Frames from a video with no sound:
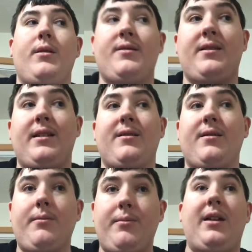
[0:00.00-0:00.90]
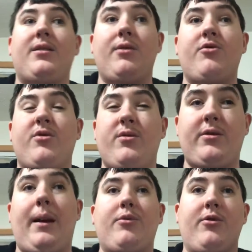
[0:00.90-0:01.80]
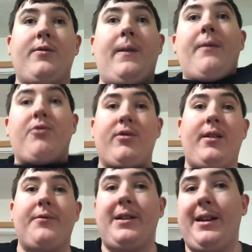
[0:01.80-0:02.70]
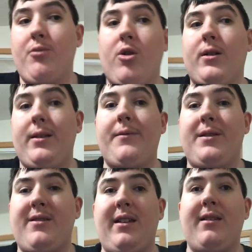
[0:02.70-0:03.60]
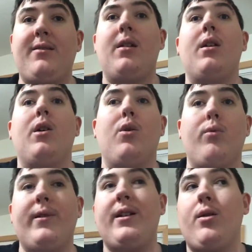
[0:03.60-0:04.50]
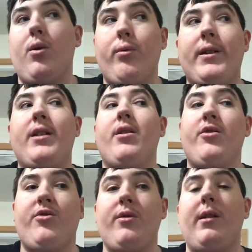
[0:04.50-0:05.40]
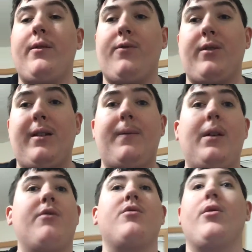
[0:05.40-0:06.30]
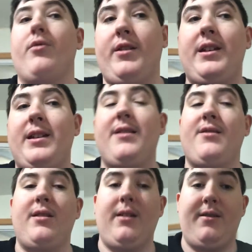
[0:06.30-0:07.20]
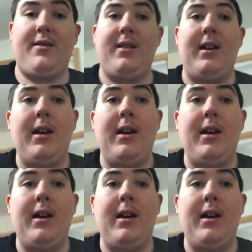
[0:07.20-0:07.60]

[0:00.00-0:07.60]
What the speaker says: Since Matthew chapters 5 through 7 and Mark 11 says, we should forgive those who sin against us.